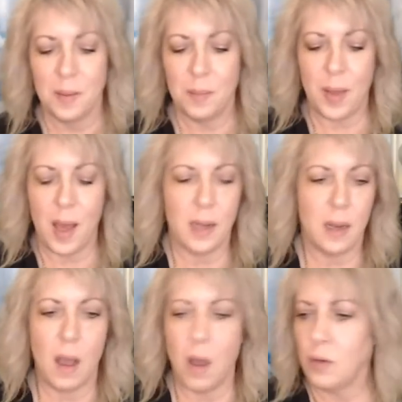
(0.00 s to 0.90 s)
but,
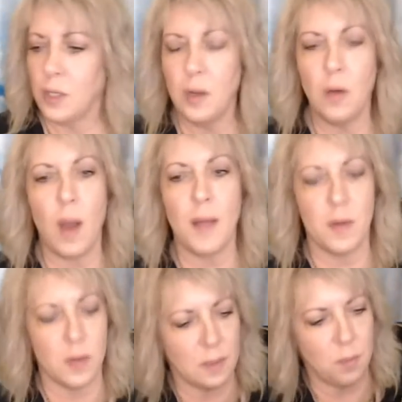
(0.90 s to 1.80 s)
oh, you know what?
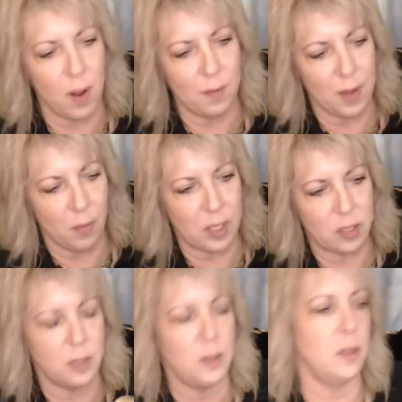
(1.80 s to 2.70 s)
There's one thing we
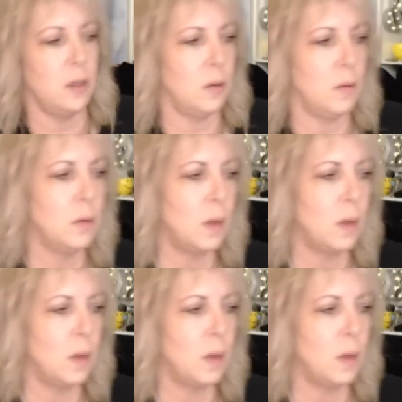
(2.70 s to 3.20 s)
should do.